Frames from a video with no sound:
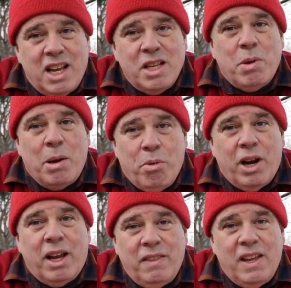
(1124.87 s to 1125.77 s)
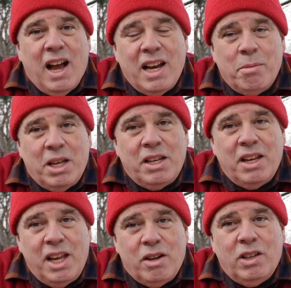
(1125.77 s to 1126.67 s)
is by bringing the item into
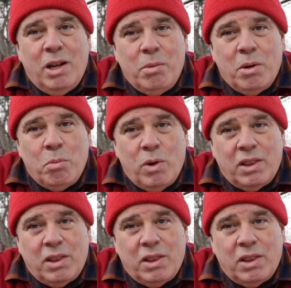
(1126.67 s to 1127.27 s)
equilibrium